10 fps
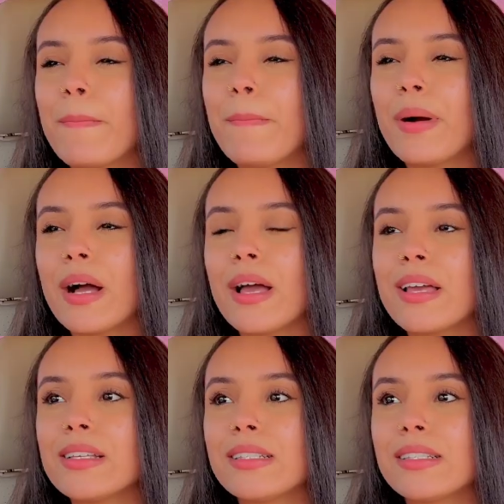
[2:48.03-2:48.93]

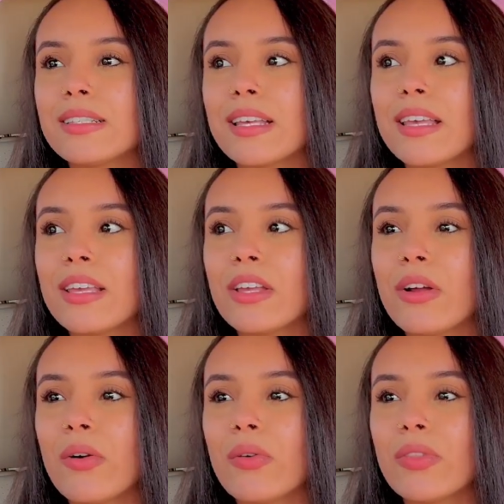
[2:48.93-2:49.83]
but you
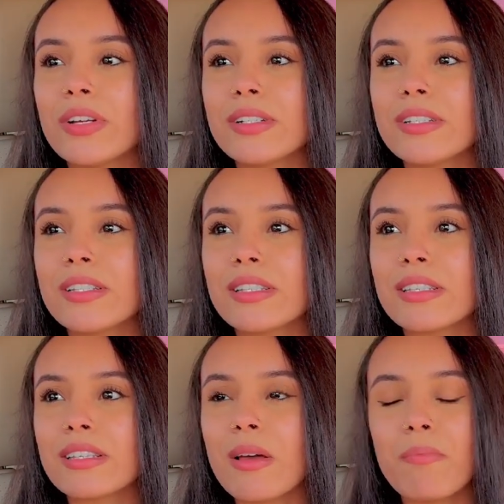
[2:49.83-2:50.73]
know,
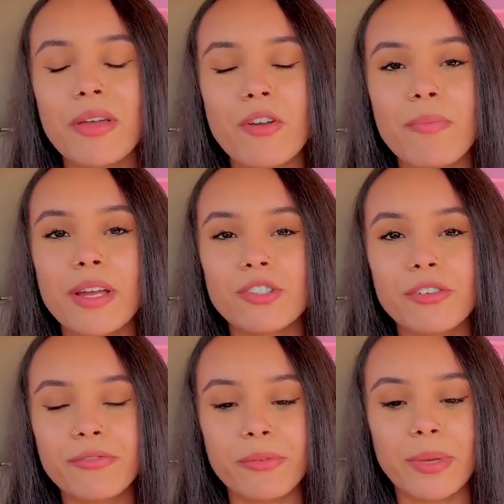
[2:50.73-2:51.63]
there's a bigger
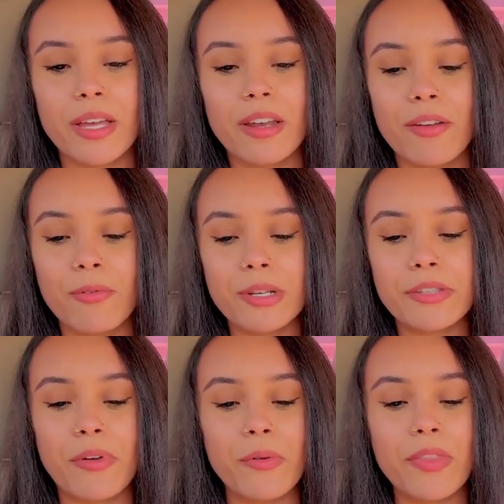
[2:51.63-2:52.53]
picture for me, and I've
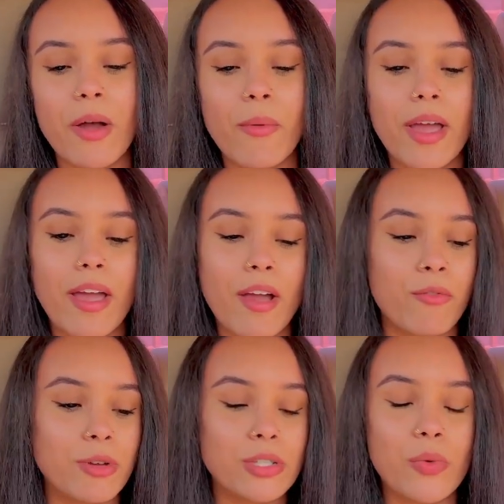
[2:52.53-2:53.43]
always felt that way. I've
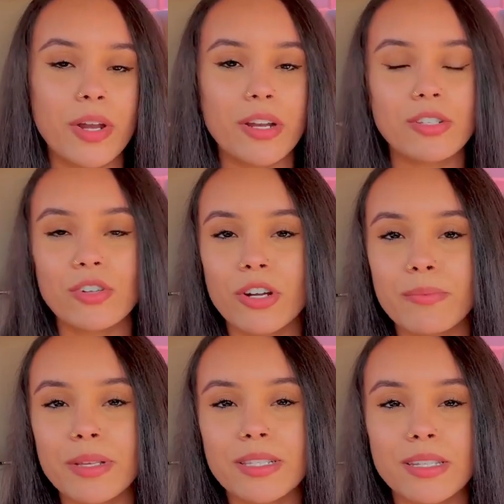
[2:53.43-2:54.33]
always wanted to start a
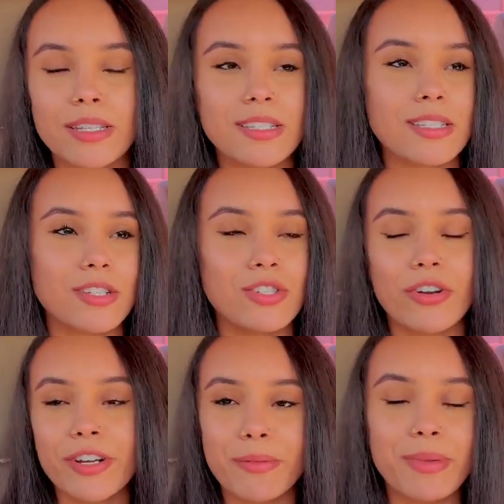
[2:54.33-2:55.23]
business. I
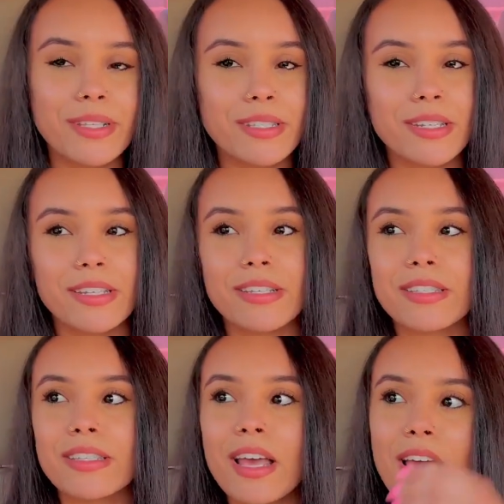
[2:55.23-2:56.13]
started a
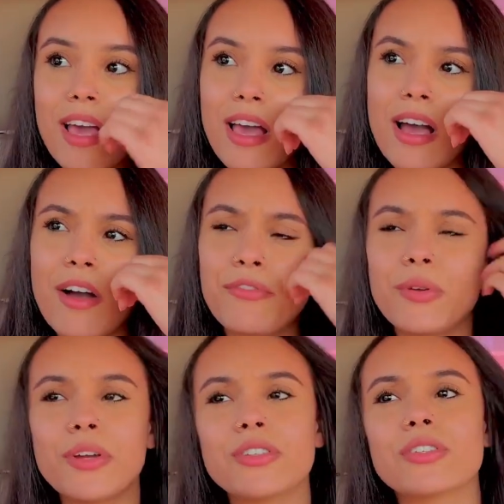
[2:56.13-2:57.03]
business a
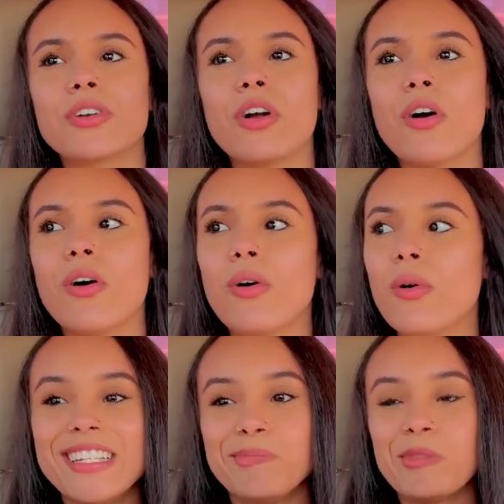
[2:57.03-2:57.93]
few years
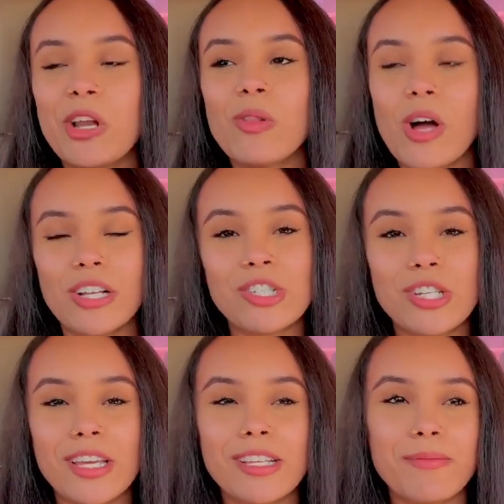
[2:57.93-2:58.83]
ago, you know,
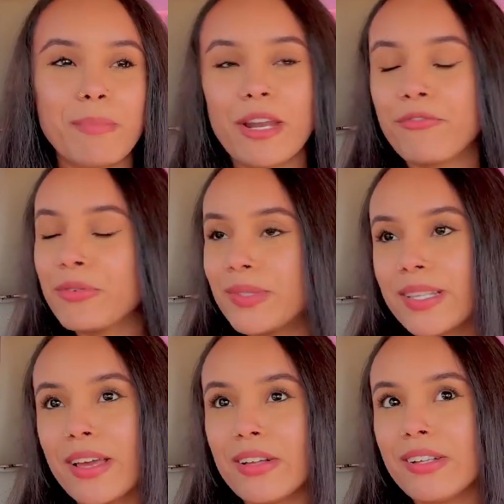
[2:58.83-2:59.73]
launched it, made a few
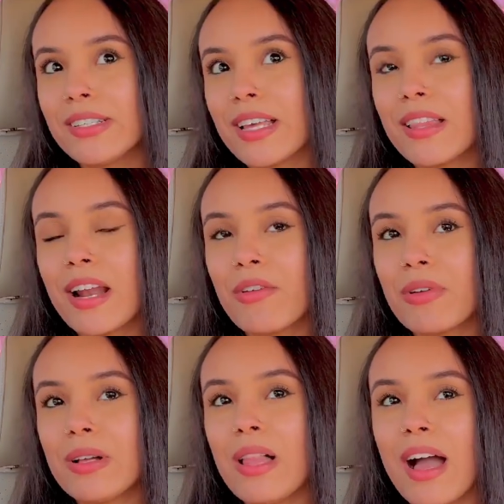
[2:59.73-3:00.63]
sales, and then I
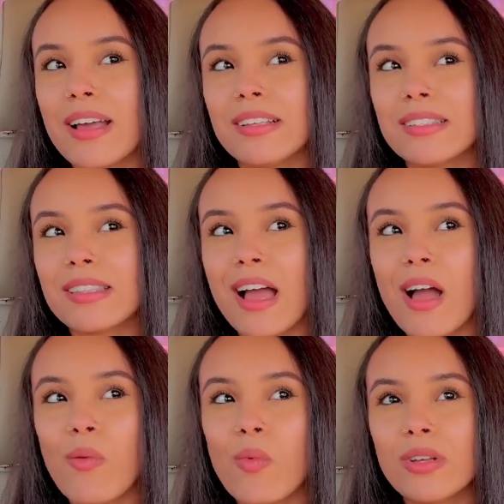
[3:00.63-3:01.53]
realized
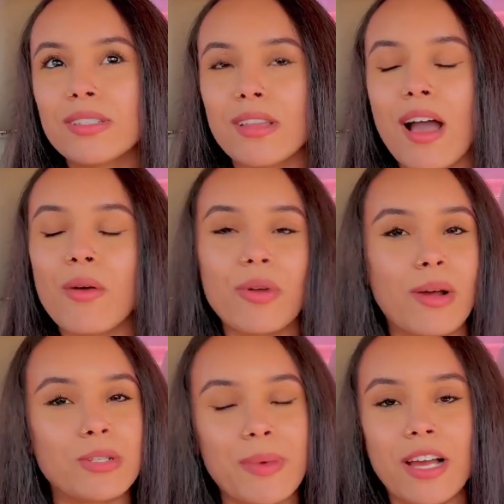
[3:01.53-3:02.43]
that was not what
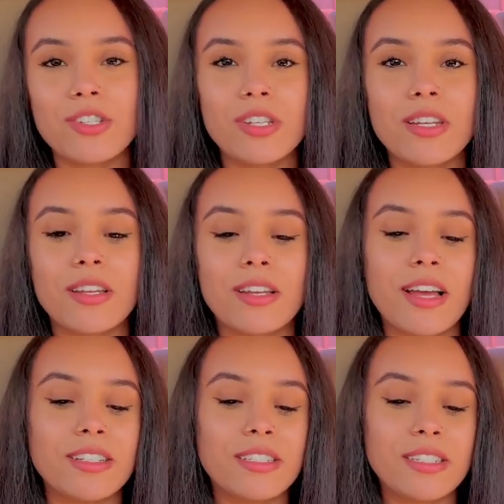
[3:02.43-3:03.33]
I was passionate in.
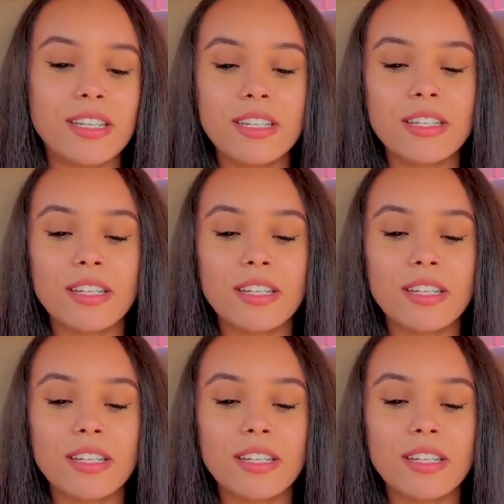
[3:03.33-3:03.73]
I didn't